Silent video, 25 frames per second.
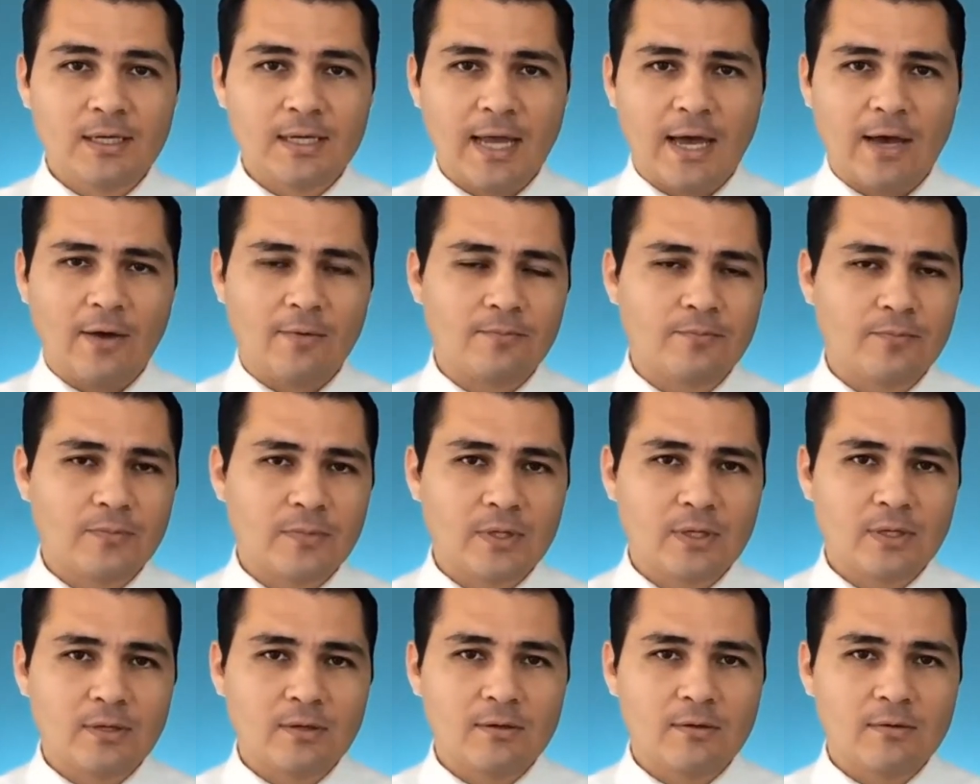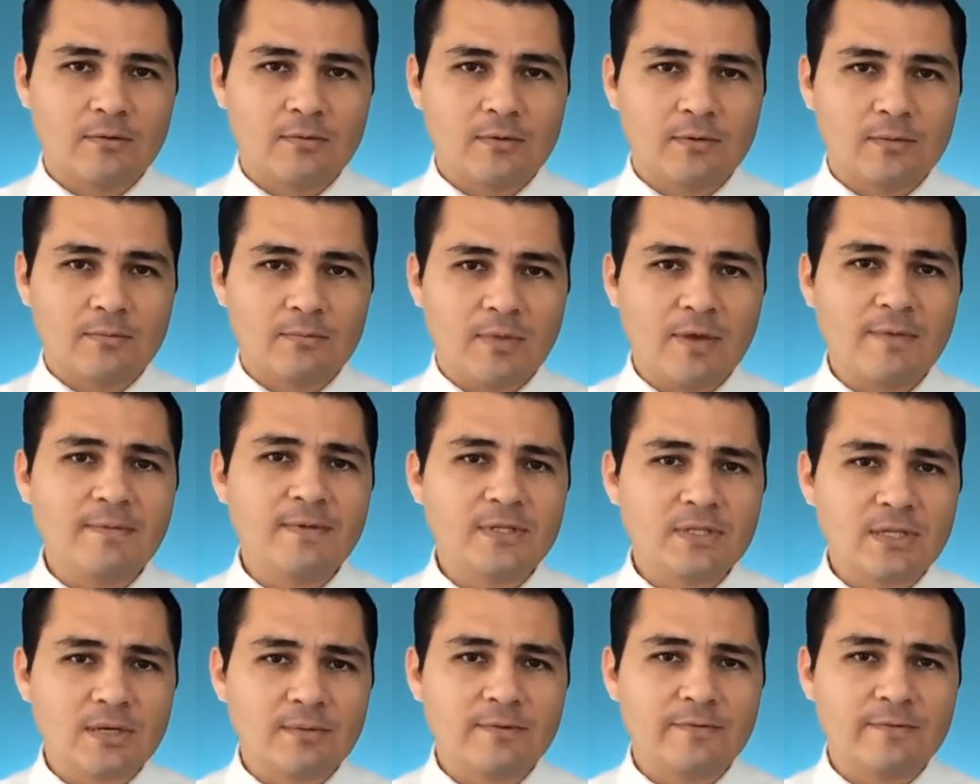Now,
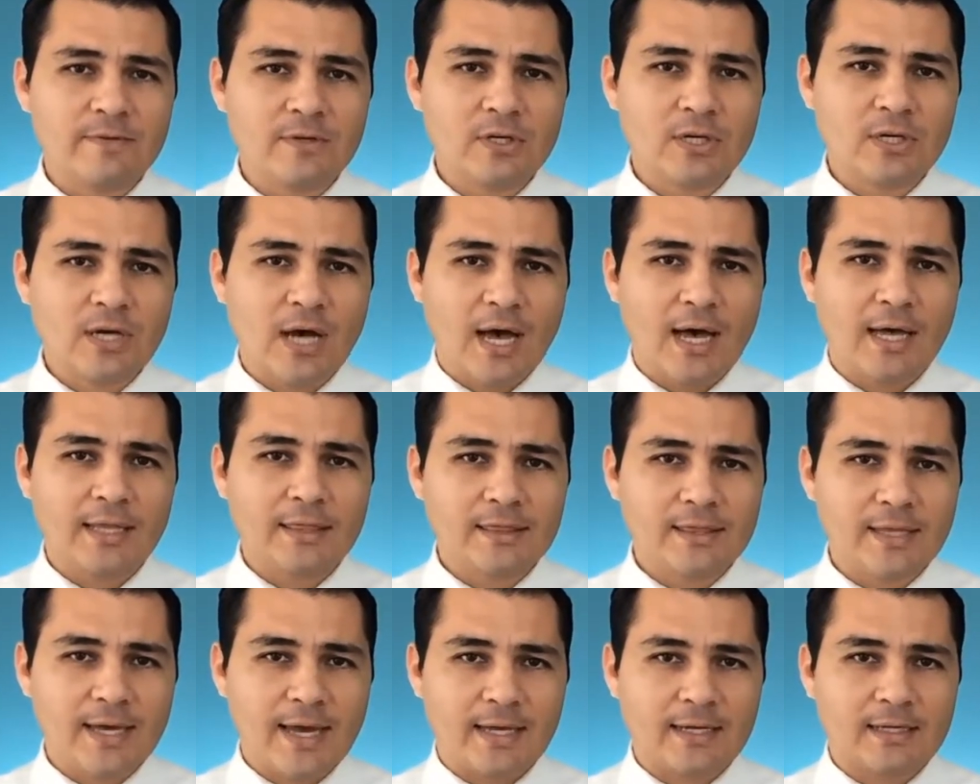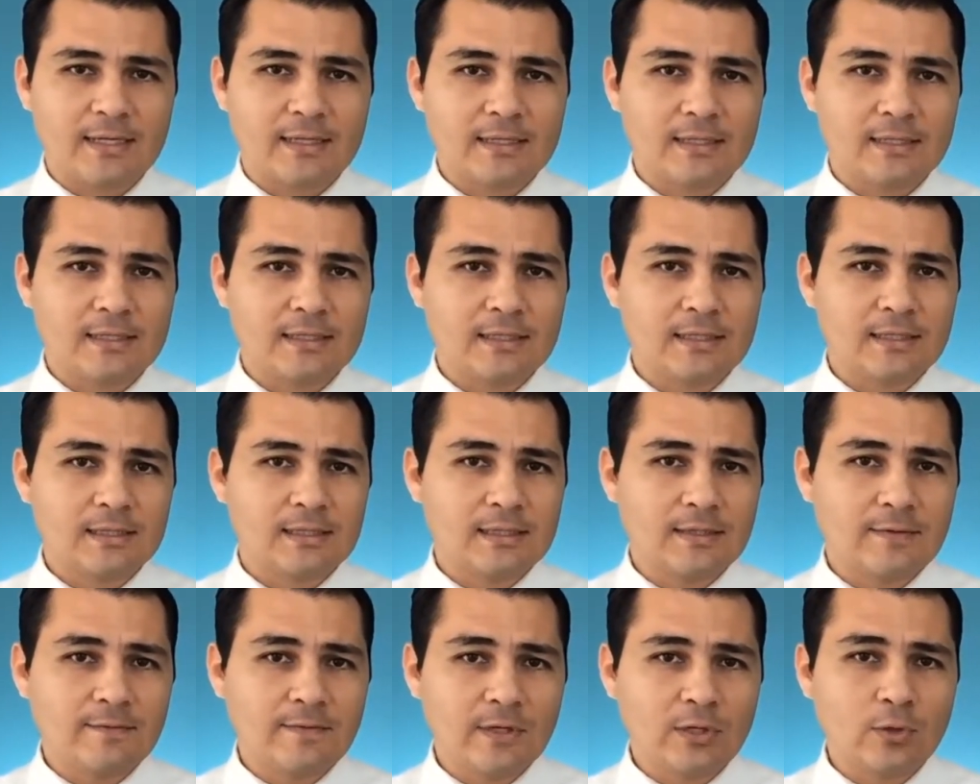maybe some of you caught that
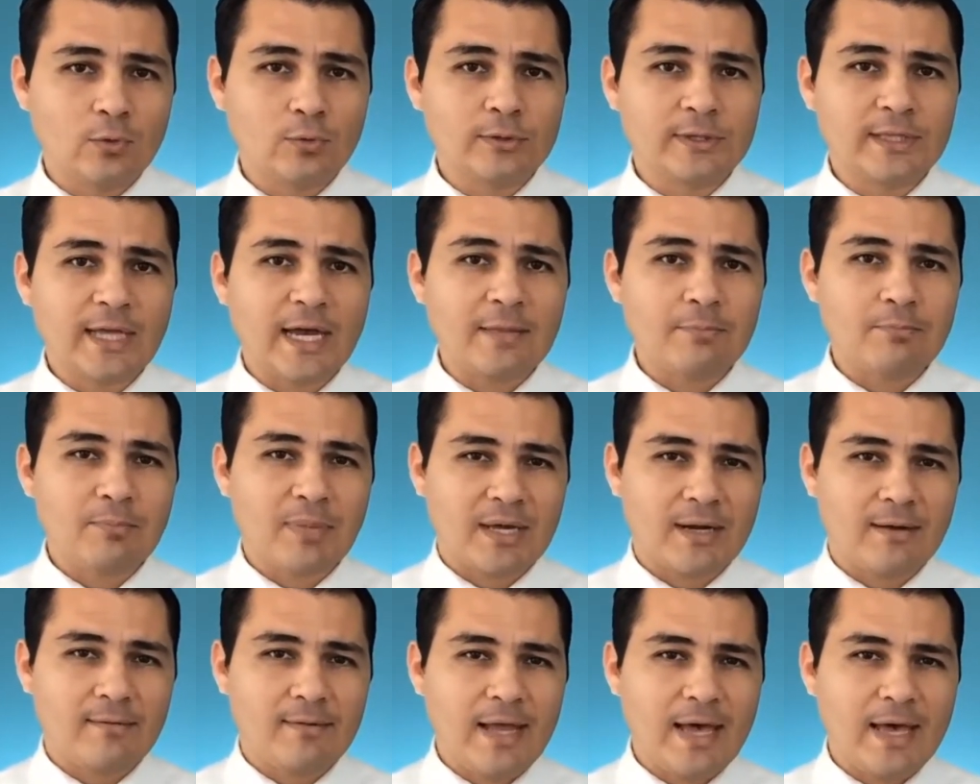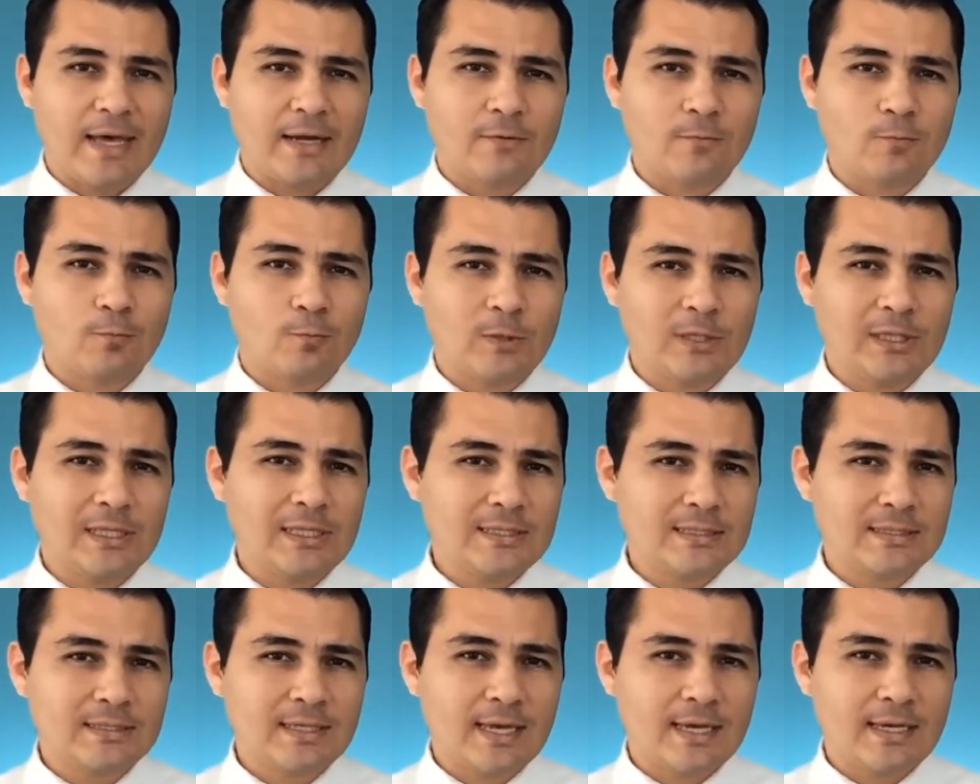dificultad para hablar
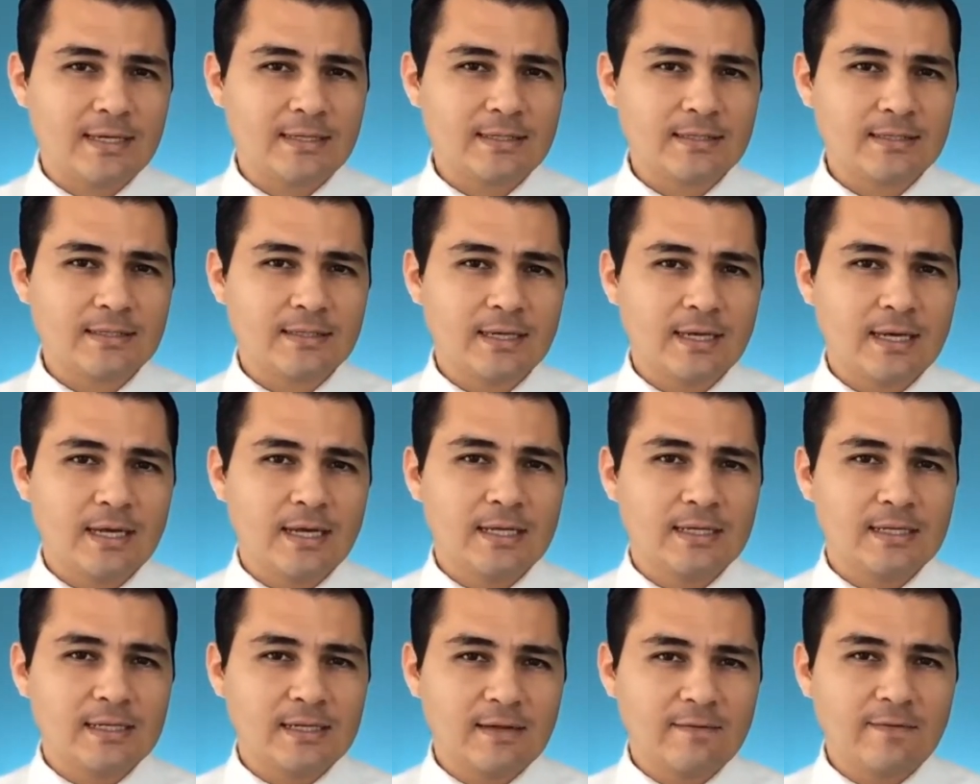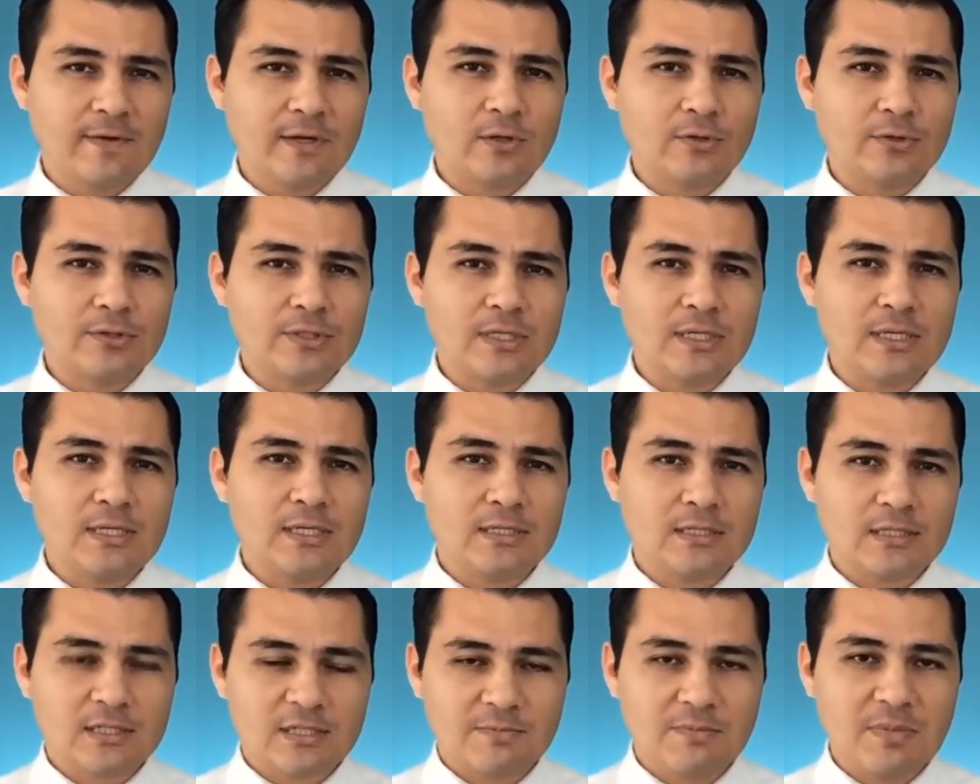really says
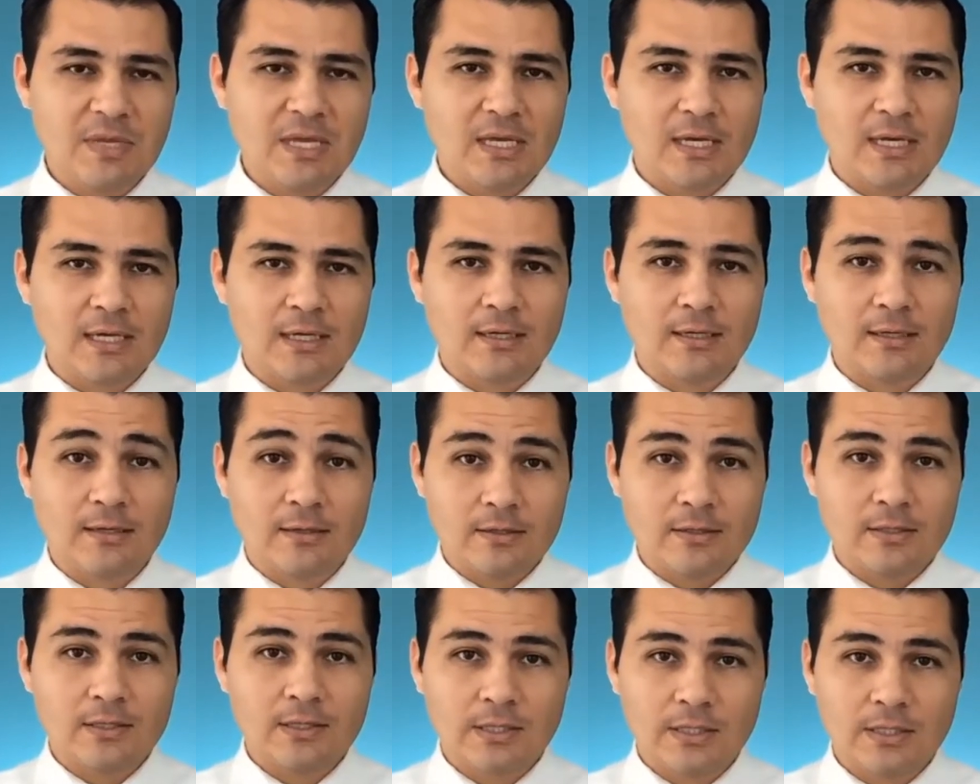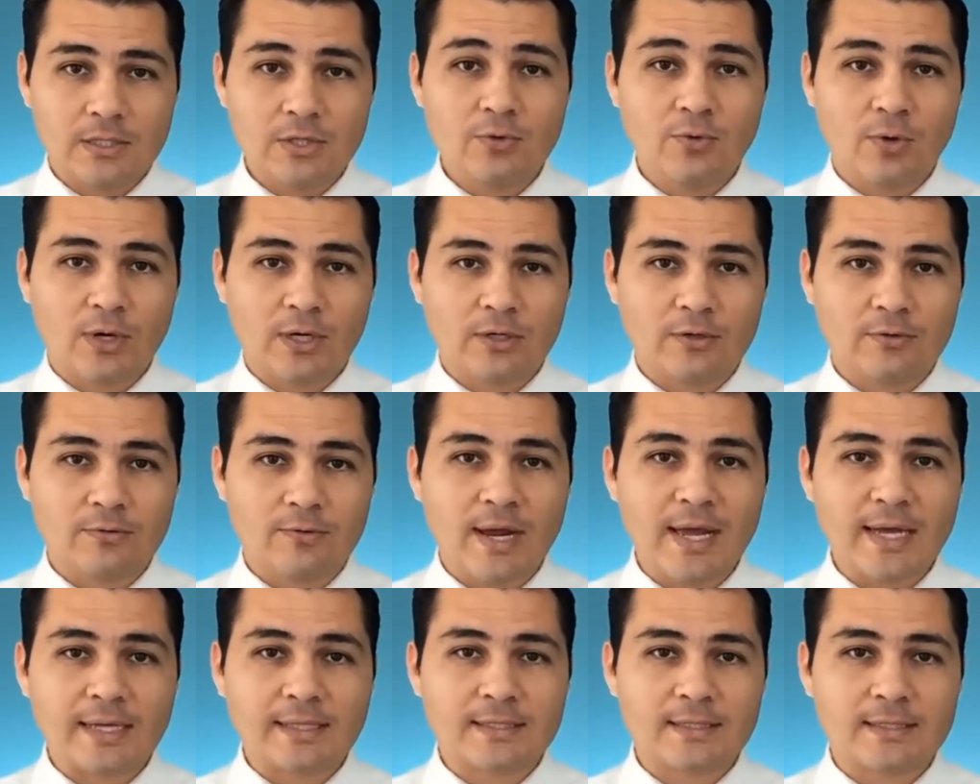difficulty speaking. You are
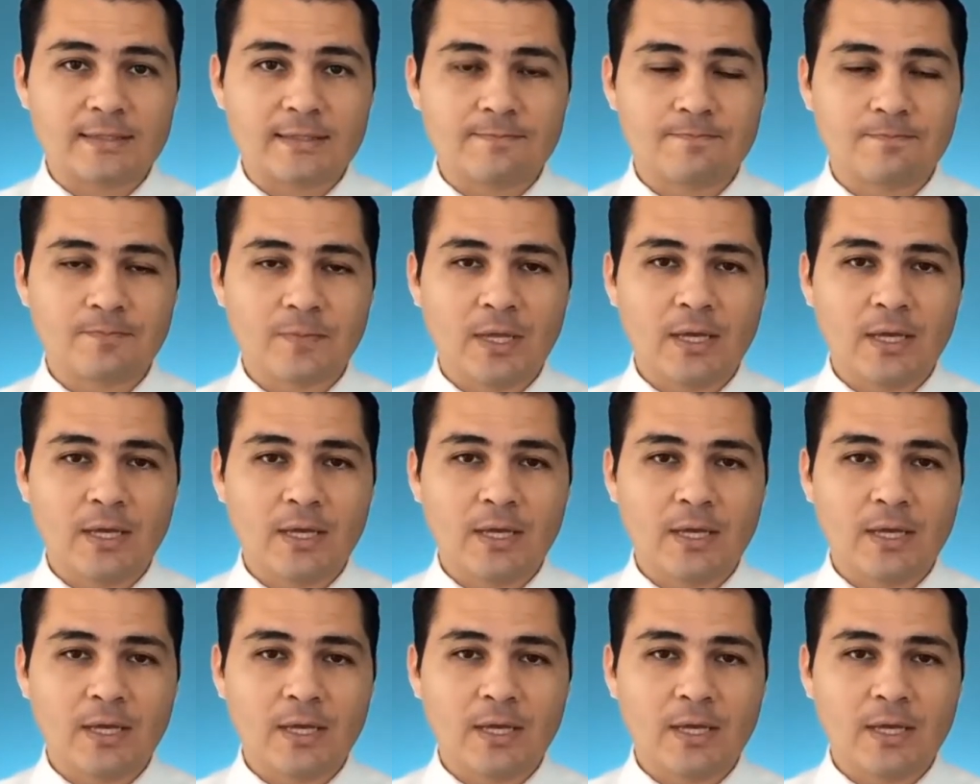correct.